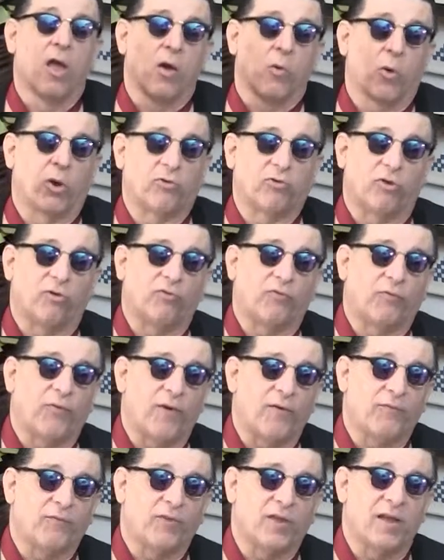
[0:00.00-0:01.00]
which is
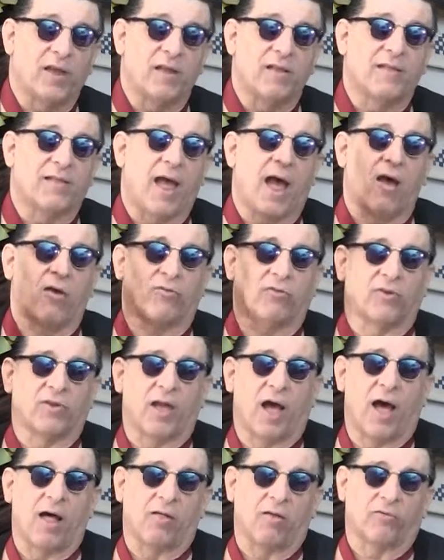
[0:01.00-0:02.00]

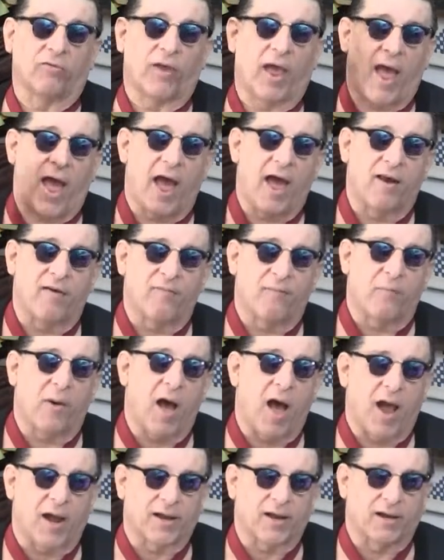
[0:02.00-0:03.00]
$15,000
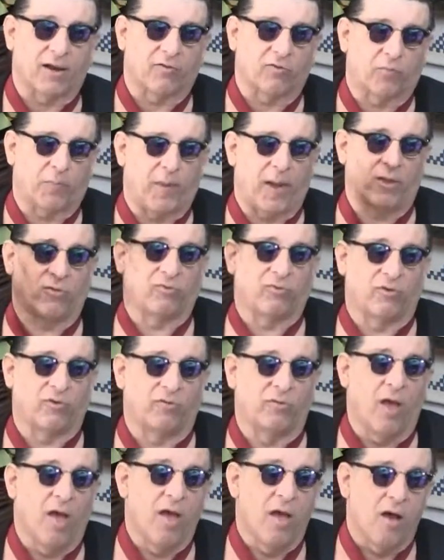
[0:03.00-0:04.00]
out-of-pocket
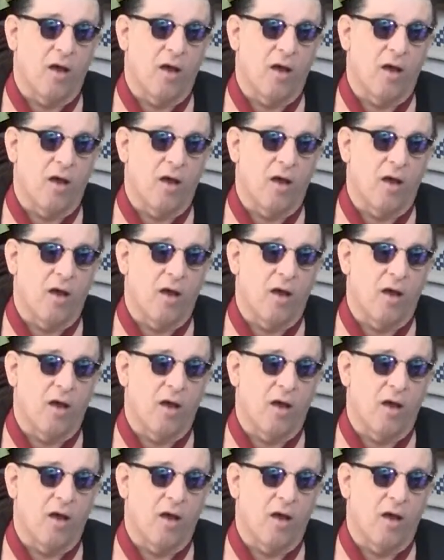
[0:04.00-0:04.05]
expenses